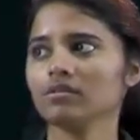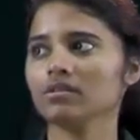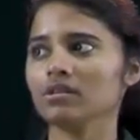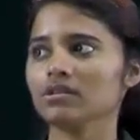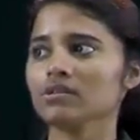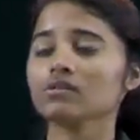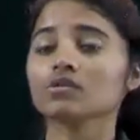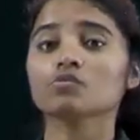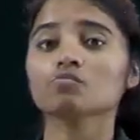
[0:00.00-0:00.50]

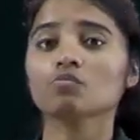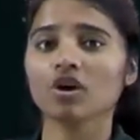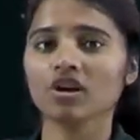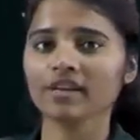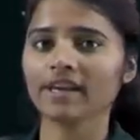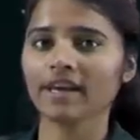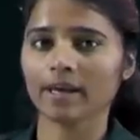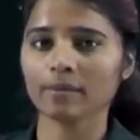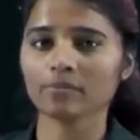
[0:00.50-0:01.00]
This
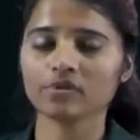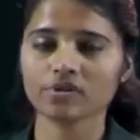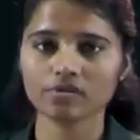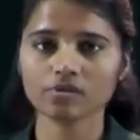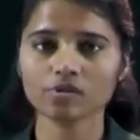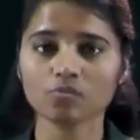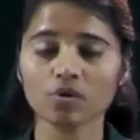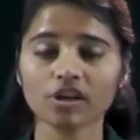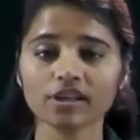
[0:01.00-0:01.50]
small
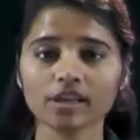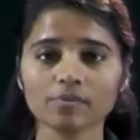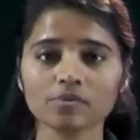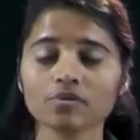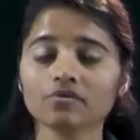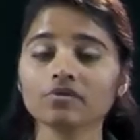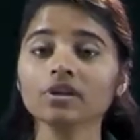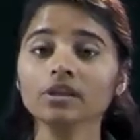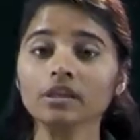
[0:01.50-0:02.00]

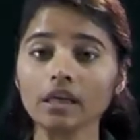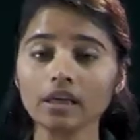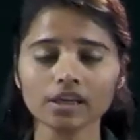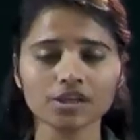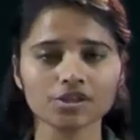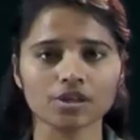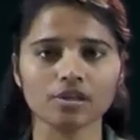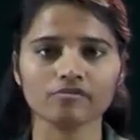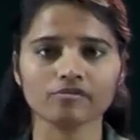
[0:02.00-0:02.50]
caps of the
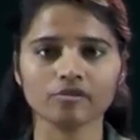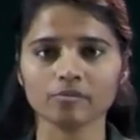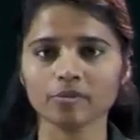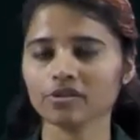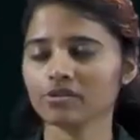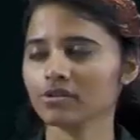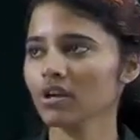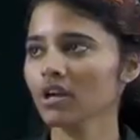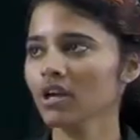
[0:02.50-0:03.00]
English
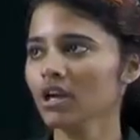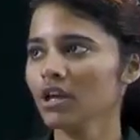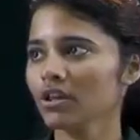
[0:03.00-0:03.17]
alphabets.